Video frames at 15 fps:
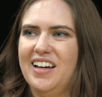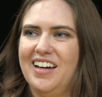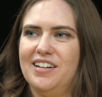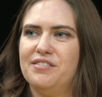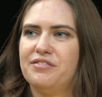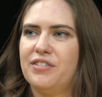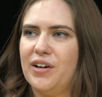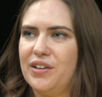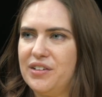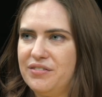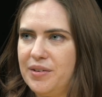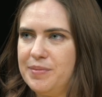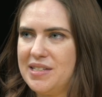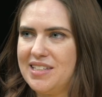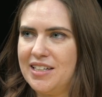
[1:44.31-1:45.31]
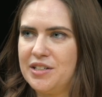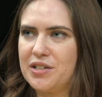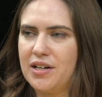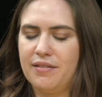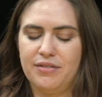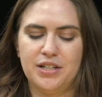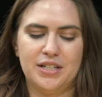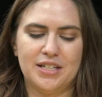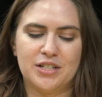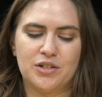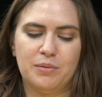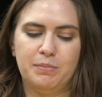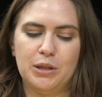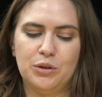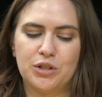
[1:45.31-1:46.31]
and farther from the center of the
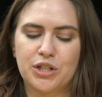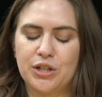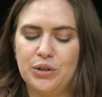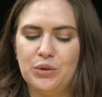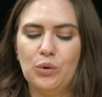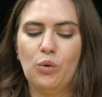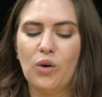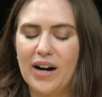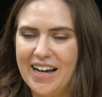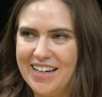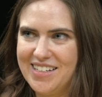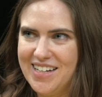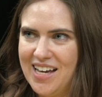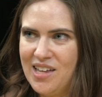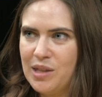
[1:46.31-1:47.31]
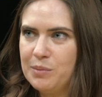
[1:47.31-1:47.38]
distribution, or I take